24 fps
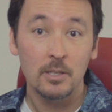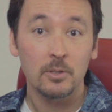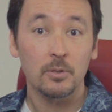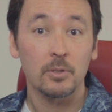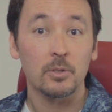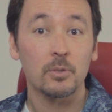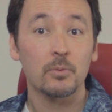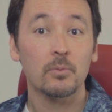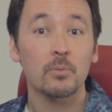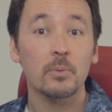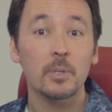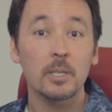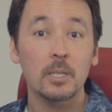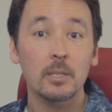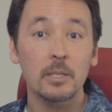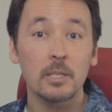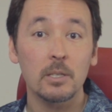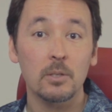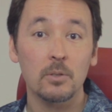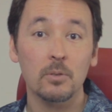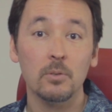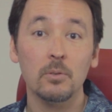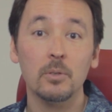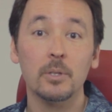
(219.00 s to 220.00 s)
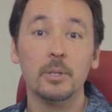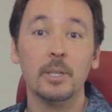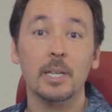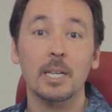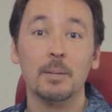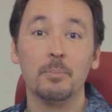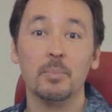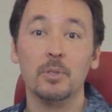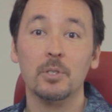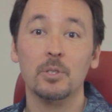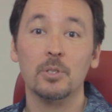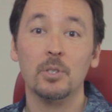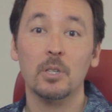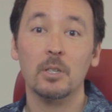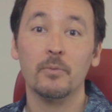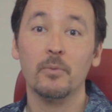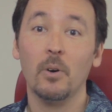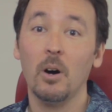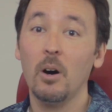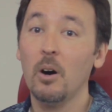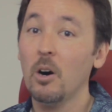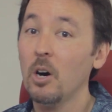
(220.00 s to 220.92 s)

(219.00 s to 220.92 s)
So it's really cool in that I preserve